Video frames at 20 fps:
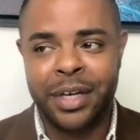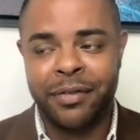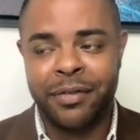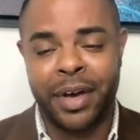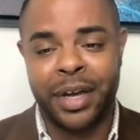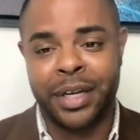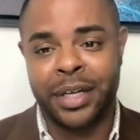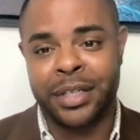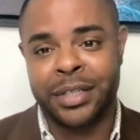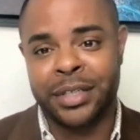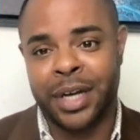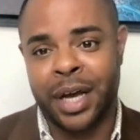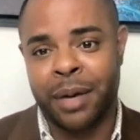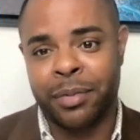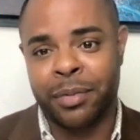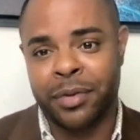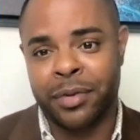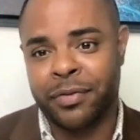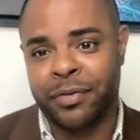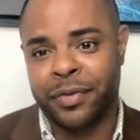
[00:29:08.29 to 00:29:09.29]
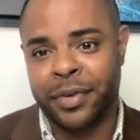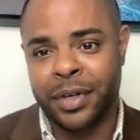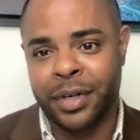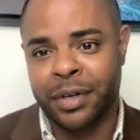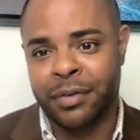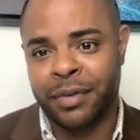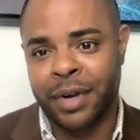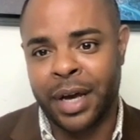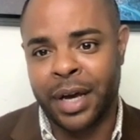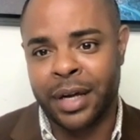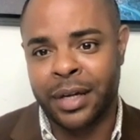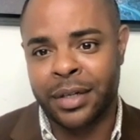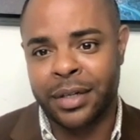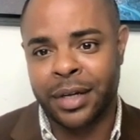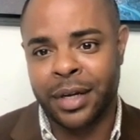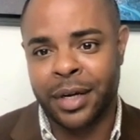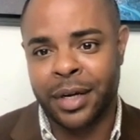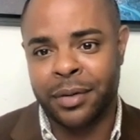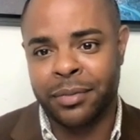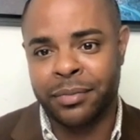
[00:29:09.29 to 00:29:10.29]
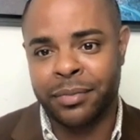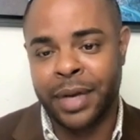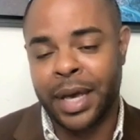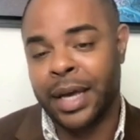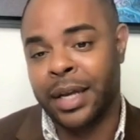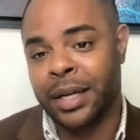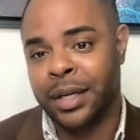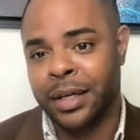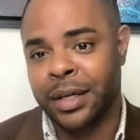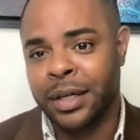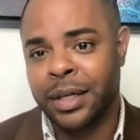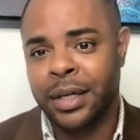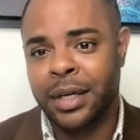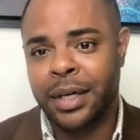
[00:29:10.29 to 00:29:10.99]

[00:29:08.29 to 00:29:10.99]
finding a job of the fear of not gaining.